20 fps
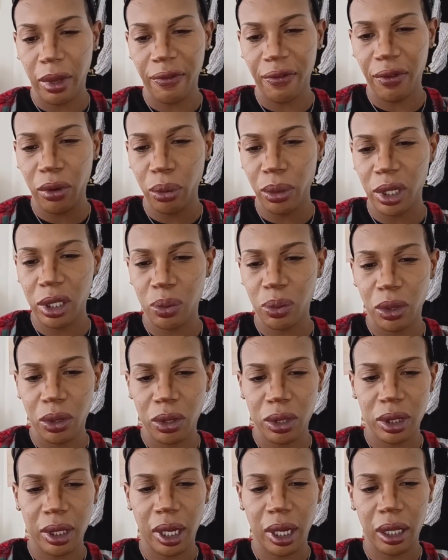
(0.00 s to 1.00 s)
My phone must
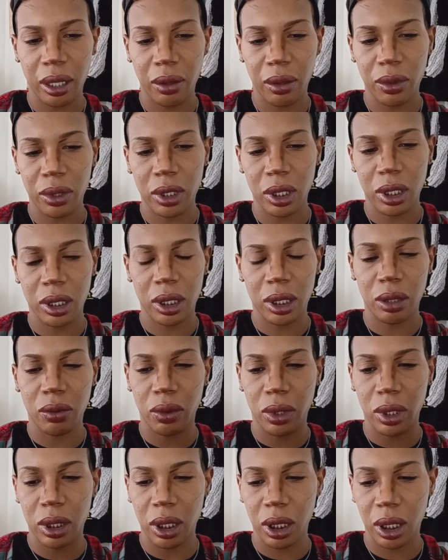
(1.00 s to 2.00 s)
be on silent, which
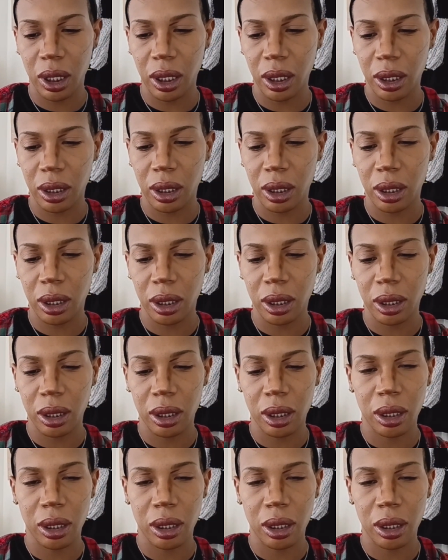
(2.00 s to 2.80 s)
it is.